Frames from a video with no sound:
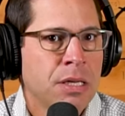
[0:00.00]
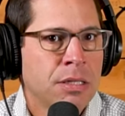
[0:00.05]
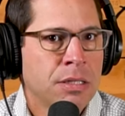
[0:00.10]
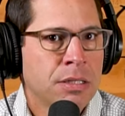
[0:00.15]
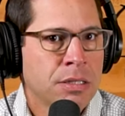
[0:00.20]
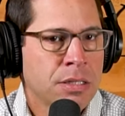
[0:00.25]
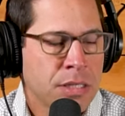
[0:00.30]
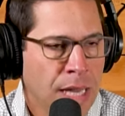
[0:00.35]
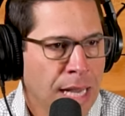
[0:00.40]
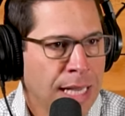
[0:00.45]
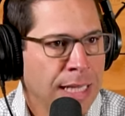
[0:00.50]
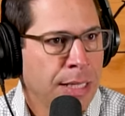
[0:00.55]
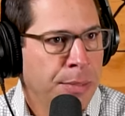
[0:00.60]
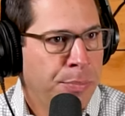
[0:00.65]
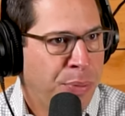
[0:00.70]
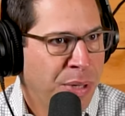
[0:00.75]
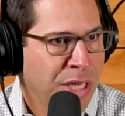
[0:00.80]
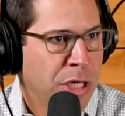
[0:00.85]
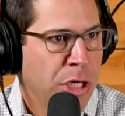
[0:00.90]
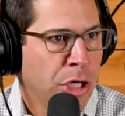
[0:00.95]
slightly
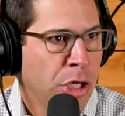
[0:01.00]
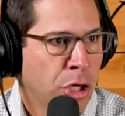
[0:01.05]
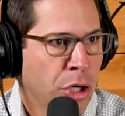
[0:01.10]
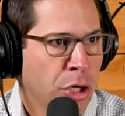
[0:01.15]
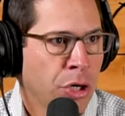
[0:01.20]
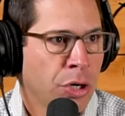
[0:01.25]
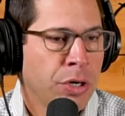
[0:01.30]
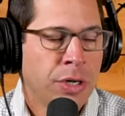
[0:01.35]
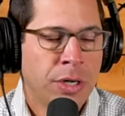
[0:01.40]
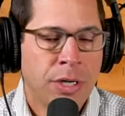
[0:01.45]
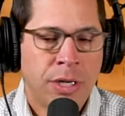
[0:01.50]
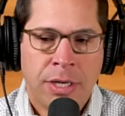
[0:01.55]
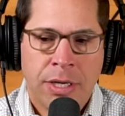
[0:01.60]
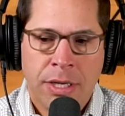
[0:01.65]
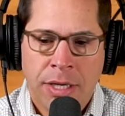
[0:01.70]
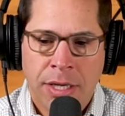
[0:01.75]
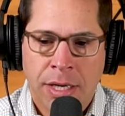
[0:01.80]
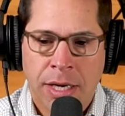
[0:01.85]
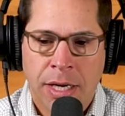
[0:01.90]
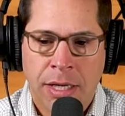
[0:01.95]
pickier
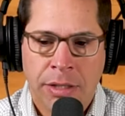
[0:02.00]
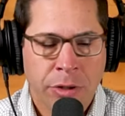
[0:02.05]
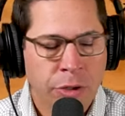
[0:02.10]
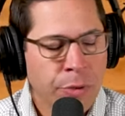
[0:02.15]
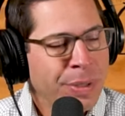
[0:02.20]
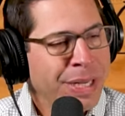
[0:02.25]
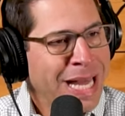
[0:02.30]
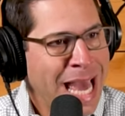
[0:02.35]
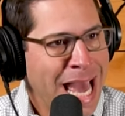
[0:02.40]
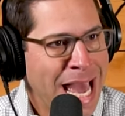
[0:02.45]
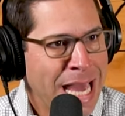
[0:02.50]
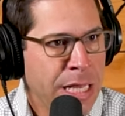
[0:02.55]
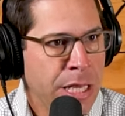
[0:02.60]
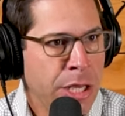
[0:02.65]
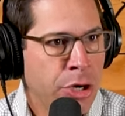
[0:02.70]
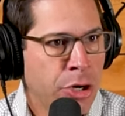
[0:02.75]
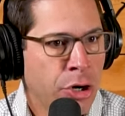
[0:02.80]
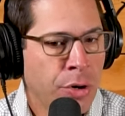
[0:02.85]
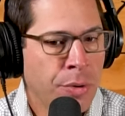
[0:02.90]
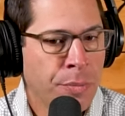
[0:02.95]
uh, a little bit
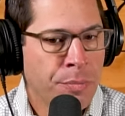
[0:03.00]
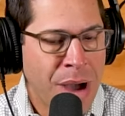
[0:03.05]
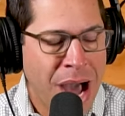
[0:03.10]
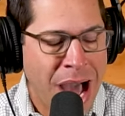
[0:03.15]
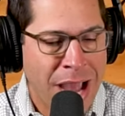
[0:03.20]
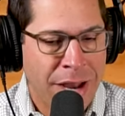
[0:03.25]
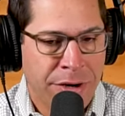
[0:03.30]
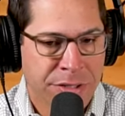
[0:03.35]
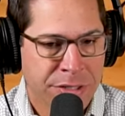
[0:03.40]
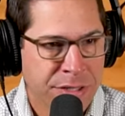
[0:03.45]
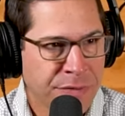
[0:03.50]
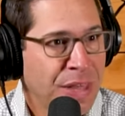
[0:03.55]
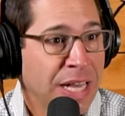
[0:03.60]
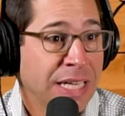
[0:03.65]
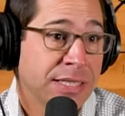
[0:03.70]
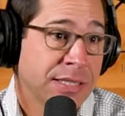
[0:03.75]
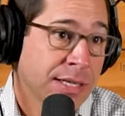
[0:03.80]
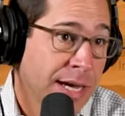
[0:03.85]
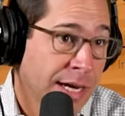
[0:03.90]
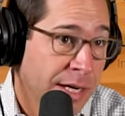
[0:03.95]
headier buyers. If
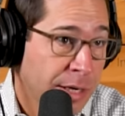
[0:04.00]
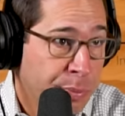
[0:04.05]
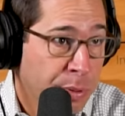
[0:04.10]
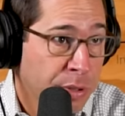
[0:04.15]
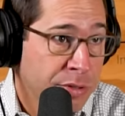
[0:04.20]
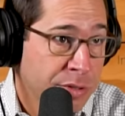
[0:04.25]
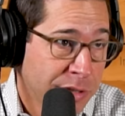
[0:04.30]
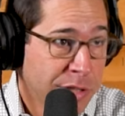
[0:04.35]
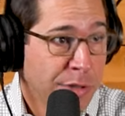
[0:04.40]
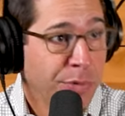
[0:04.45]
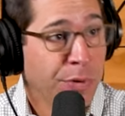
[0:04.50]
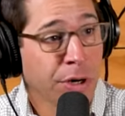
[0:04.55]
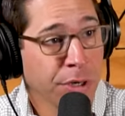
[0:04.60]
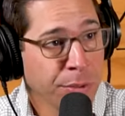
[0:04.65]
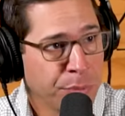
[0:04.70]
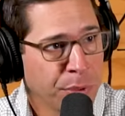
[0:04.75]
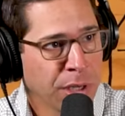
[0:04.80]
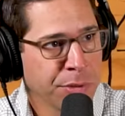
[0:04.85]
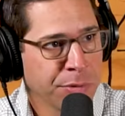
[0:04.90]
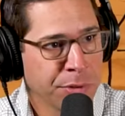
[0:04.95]
that's the kind of person you are, you
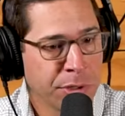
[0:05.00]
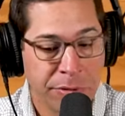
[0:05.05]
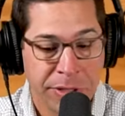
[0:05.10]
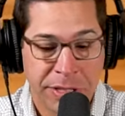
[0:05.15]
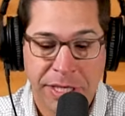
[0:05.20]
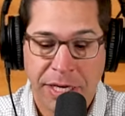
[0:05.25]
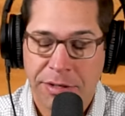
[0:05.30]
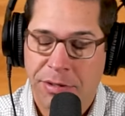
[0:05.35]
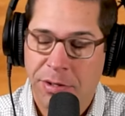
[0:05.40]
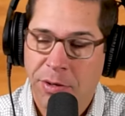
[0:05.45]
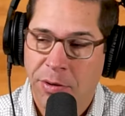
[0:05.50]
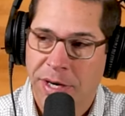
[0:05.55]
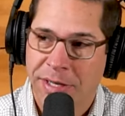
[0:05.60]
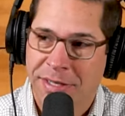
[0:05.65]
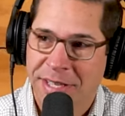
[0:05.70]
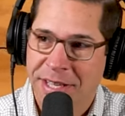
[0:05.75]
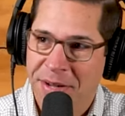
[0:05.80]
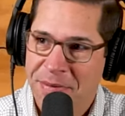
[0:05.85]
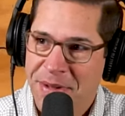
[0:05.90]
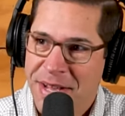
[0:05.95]
probably want to reach out to our
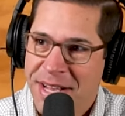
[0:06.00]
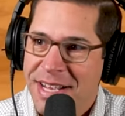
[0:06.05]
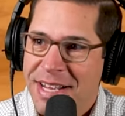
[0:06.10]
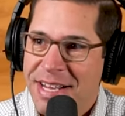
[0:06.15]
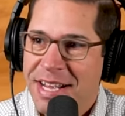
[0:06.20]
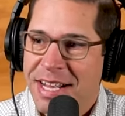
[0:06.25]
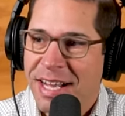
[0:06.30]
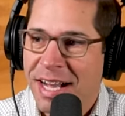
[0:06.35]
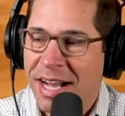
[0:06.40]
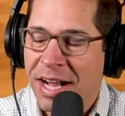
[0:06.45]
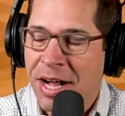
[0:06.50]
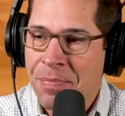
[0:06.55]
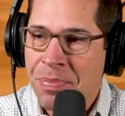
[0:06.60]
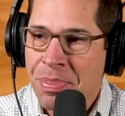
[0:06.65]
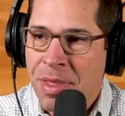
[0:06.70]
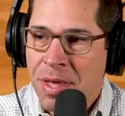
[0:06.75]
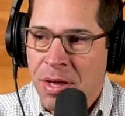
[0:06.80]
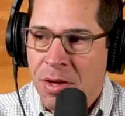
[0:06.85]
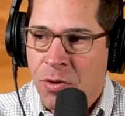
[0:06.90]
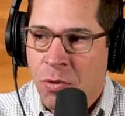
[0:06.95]
team. Um,
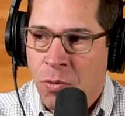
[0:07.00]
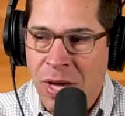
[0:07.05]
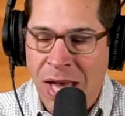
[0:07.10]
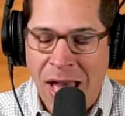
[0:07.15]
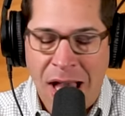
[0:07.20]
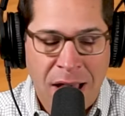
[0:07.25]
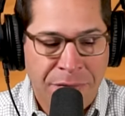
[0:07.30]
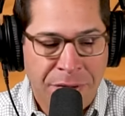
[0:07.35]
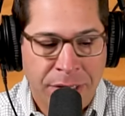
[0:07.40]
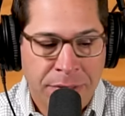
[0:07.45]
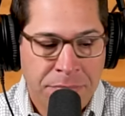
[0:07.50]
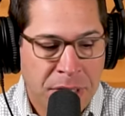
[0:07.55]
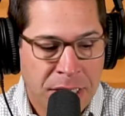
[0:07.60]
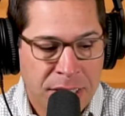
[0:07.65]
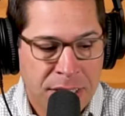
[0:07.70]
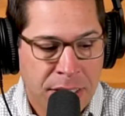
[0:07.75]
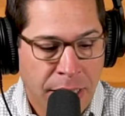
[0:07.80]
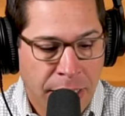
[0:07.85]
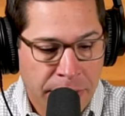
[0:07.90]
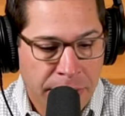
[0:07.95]
we have a, a,
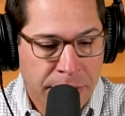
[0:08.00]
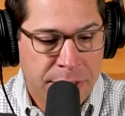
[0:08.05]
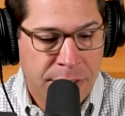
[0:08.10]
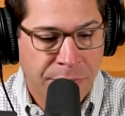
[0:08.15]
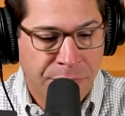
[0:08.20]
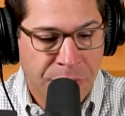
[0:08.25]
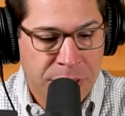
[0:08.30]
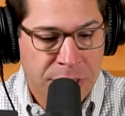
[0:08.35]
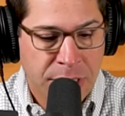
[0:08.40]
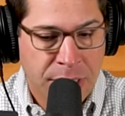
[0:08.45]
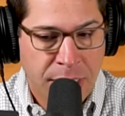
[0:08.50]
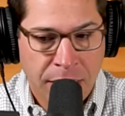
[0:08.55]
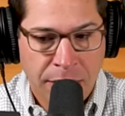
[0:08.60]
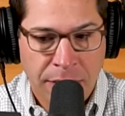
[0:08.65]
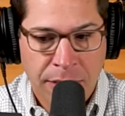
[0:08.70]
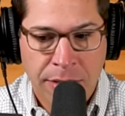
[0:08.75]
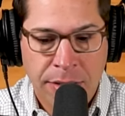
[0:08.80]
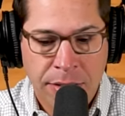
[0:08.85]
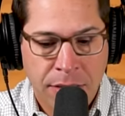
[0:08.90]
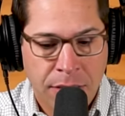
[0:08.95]
slightly
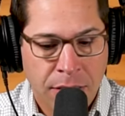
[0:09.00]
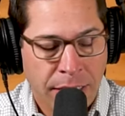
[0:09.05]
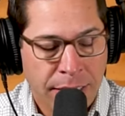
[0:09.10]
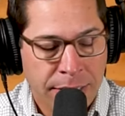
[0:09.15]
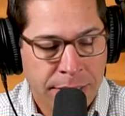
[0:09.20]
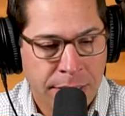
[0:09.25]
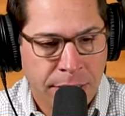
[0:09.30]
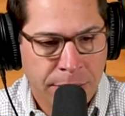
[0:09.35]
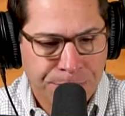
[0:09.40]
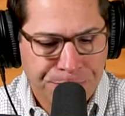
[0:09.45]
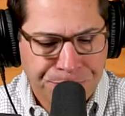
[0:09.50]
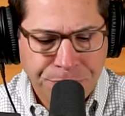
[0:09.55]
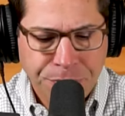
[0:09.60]
sophisticated clientele,